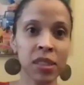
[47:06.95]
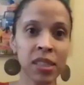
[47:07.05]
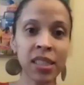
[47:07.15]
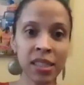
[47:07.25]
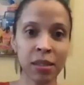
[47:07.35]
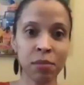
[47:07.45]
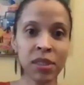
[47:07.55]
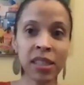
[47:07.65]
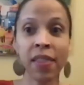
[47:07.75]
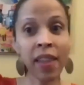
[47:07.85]
systems
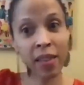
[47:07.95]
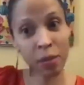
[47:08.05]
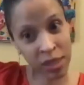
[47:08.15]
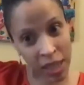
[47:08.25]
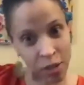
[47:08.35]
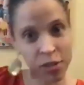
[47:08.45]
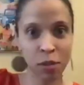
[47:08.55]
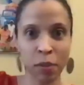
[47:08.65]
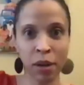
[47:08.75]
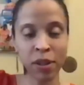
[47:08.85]
that they themselves are
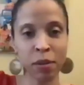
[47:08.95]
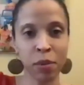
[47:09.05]
bearing the